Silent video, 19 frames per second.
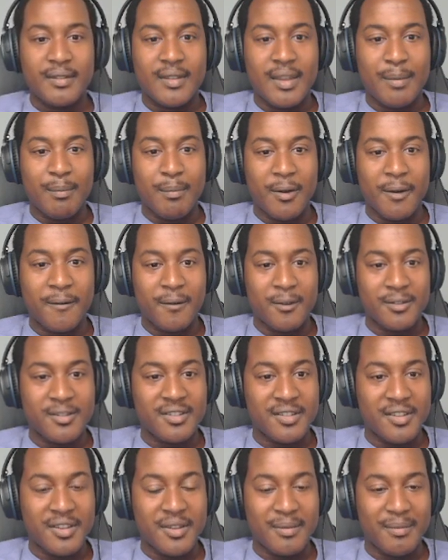I'm all fall
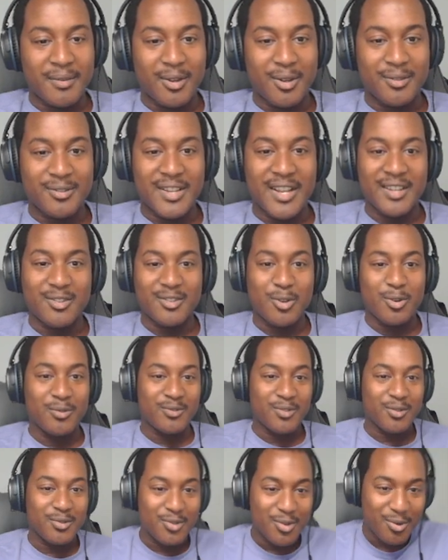asleep. Oh dang,
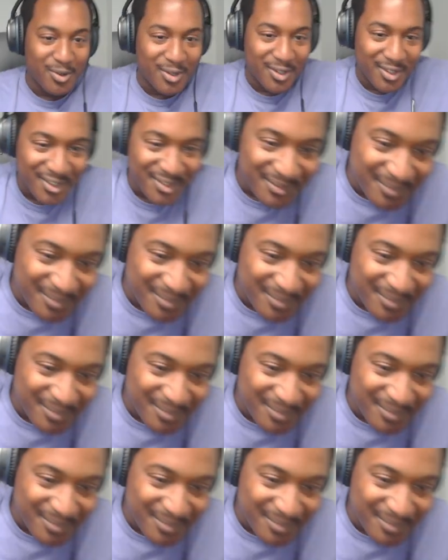don't do it.